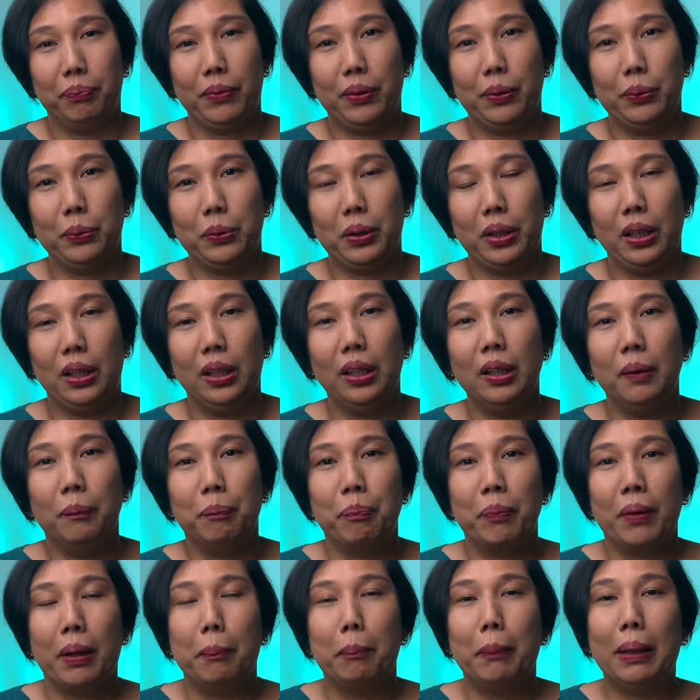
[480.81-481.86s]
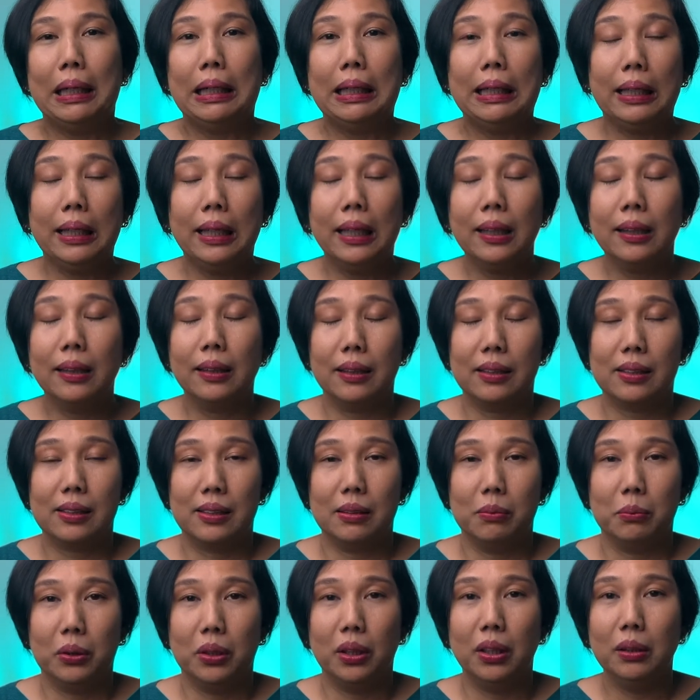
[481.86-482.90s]
okay? Maliit is
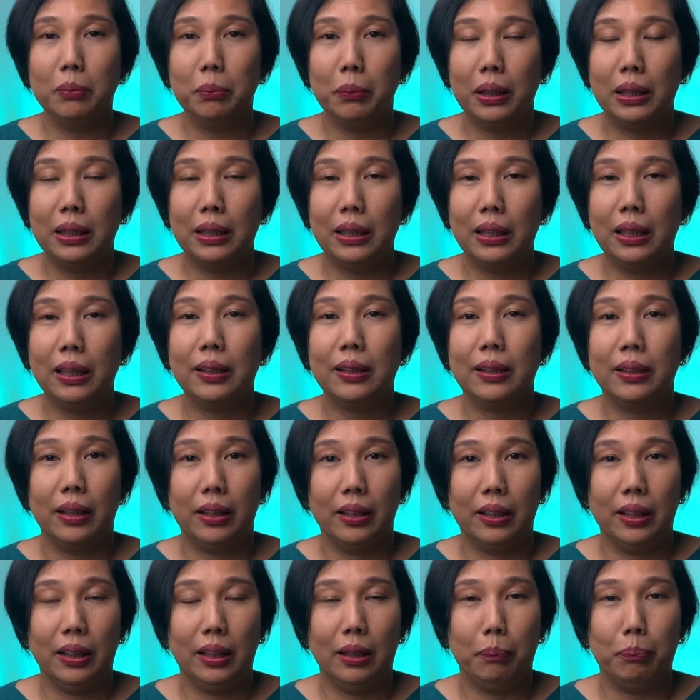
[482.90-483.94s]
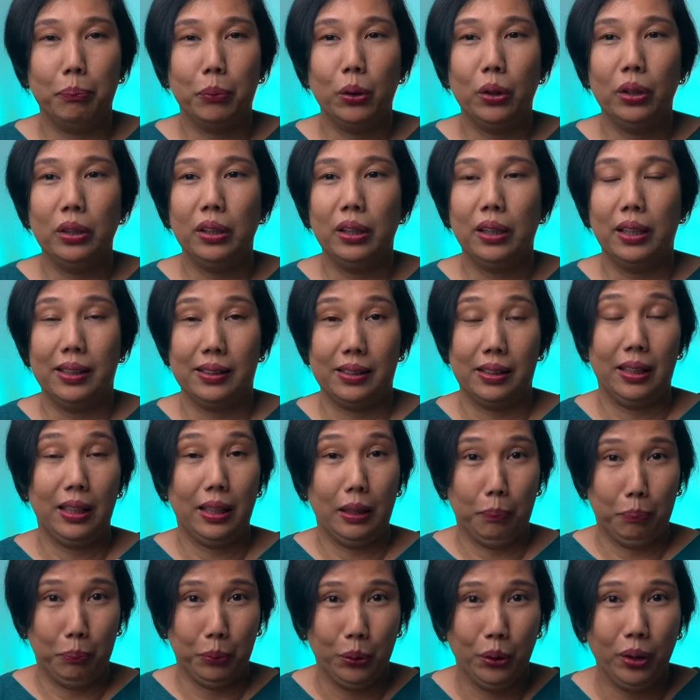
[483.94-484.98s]
small, maliit na hipon is
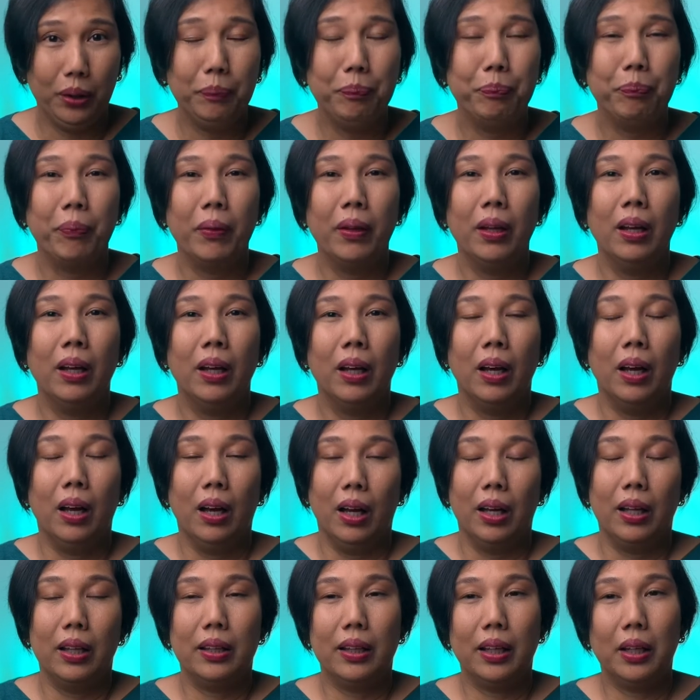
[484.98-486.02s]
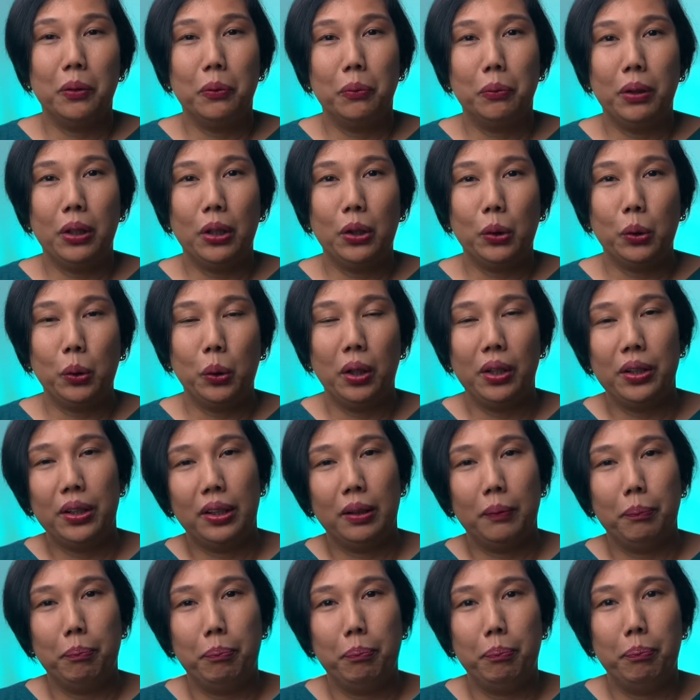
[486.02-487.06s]
hipon. Then we call
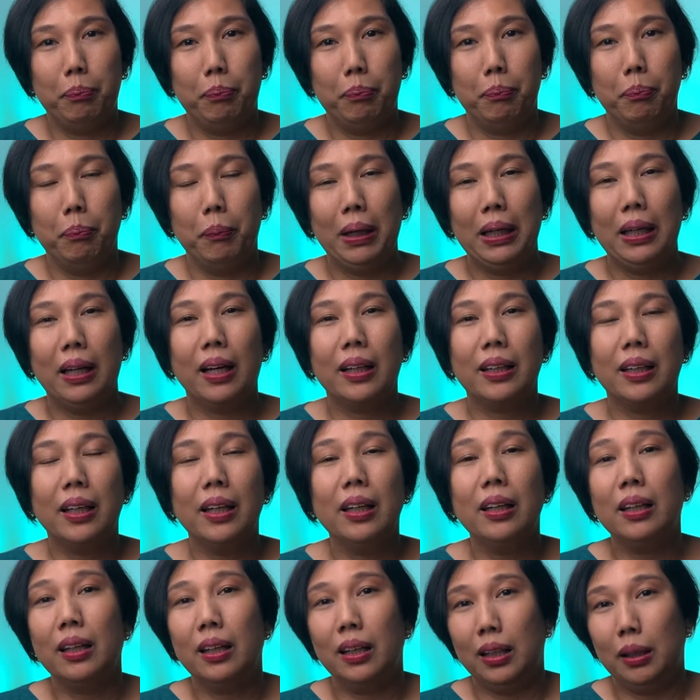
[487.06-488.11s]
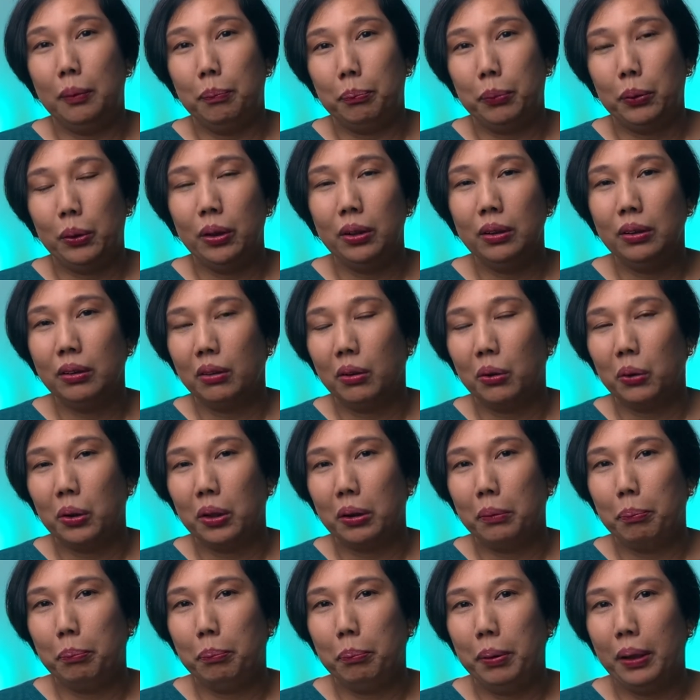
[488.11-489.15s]
the malaking hipon or
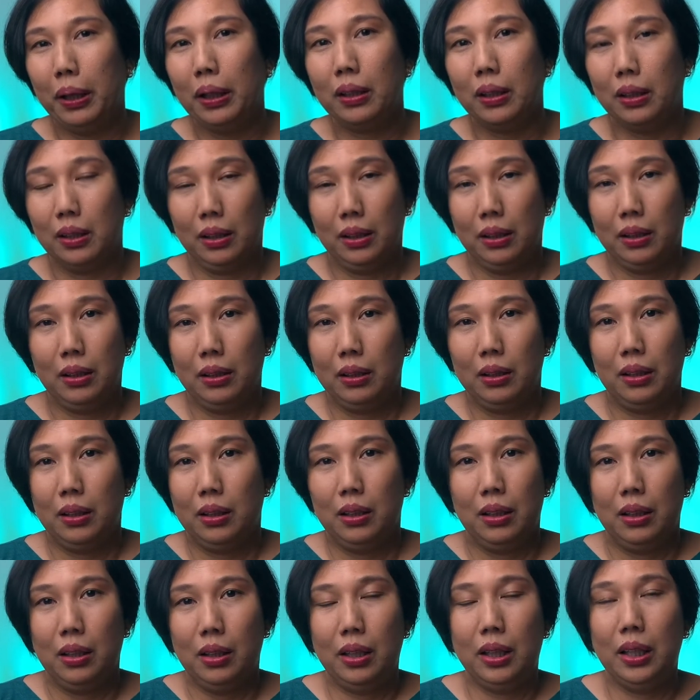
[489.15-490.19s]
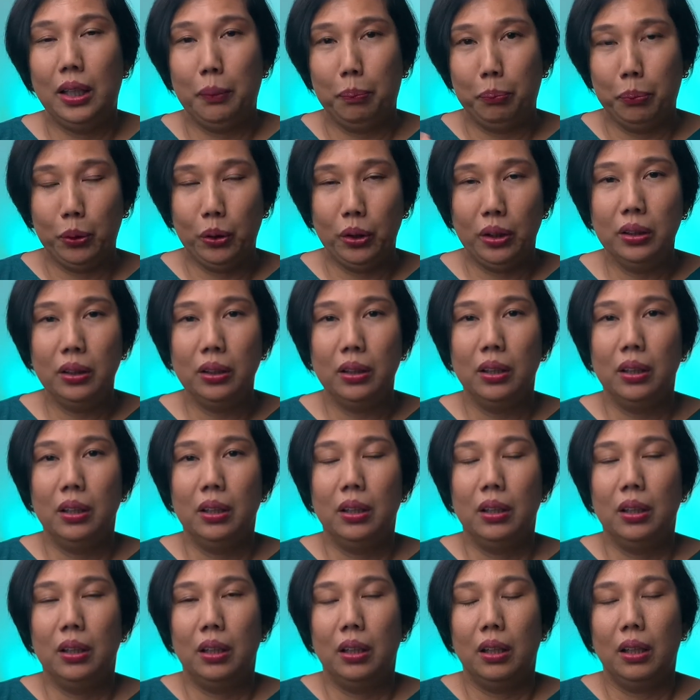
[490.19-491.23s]
big hipon,
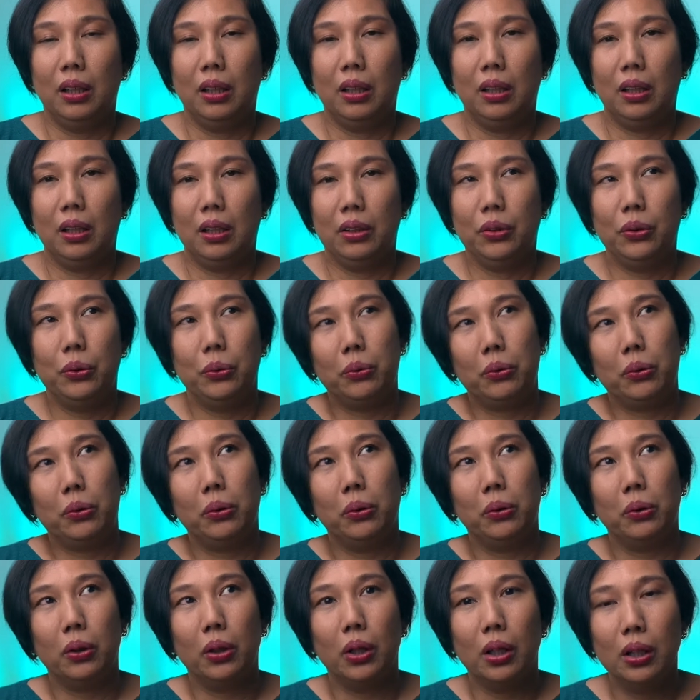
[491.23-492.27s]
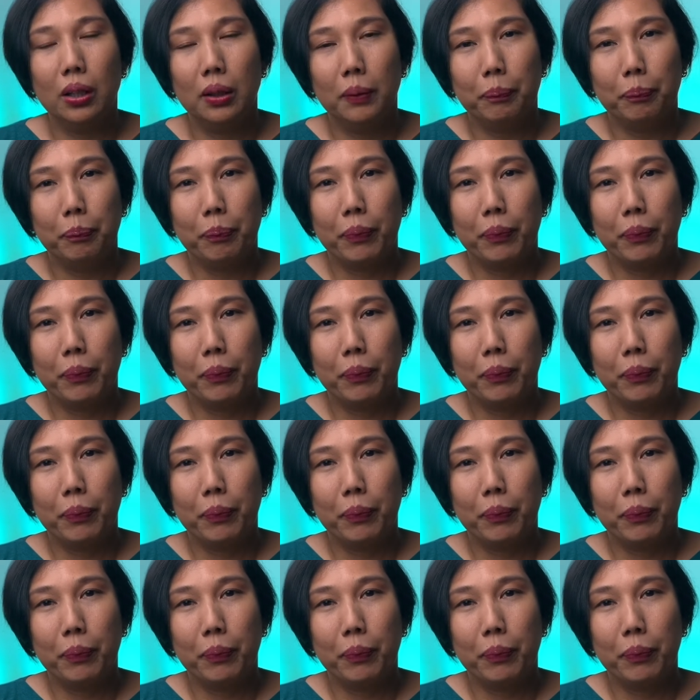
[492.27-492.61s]
you call